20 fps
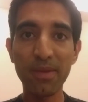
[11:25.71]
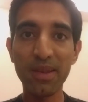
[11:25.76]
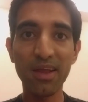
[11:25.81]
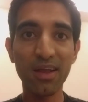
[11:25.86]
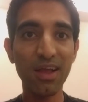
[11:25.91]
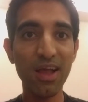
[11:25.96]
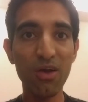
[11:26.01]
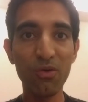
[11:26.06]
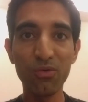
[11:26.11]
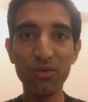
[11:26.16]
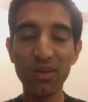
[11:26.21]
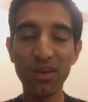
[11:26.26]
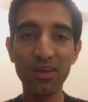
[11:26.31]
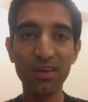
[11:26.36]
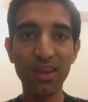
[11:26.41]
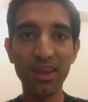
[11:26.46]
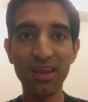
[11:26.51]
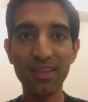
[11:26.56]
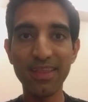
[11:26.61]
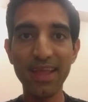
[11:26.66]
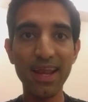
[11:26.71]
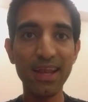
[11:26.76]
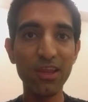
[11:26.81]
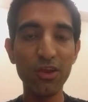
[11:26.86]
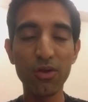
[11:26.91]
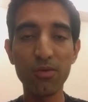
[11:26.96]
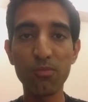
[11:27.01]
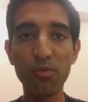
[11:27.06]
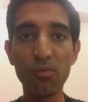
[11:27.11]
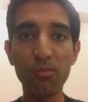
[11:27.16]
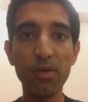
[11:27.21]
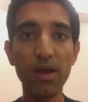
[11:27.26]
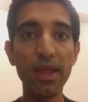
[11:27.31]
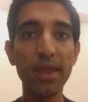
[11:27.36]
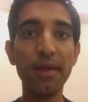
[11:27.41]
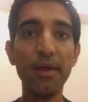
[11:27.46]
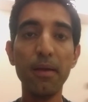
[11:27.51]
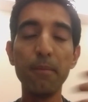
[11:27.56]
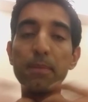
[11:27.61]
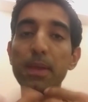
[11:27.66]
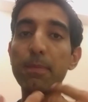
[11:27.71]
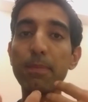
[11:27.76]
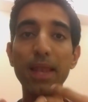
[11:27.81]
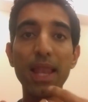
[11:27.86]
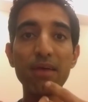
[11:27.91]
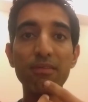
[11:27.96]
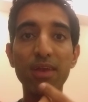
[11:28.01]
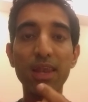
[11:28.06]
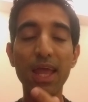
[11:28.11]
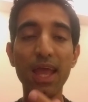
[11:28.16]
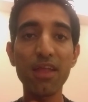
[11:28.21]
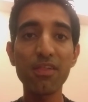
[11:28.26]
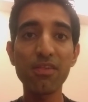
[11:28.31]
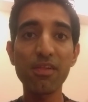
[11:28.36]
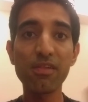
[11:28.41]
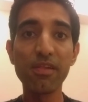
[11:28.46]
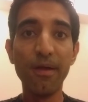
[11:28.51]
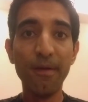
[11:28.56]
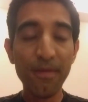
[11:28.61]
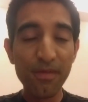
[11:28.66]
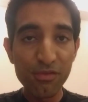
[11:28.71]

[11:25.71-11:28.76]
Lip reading: an accountant in Delhi or Mumbai, people have alliances.